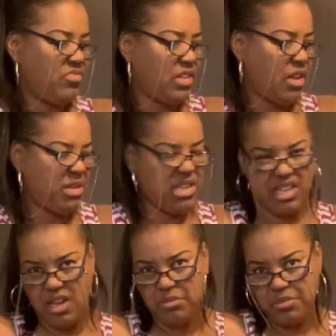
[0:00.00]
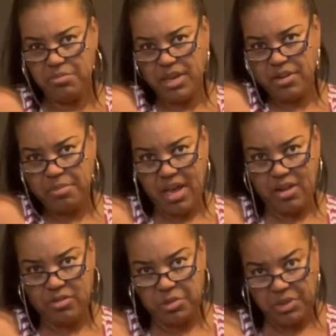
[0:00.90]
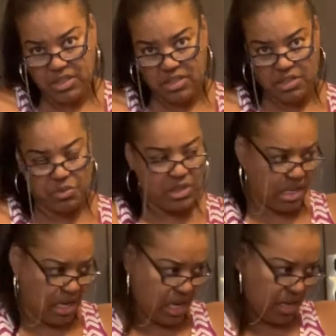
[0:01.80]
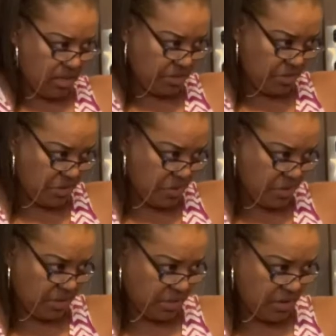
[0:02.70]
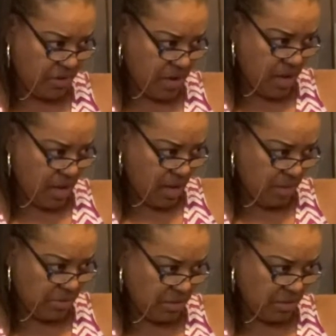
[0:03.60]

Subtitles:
I mean, it comes in bigger bottles, but this is what they had at the store, so I'm just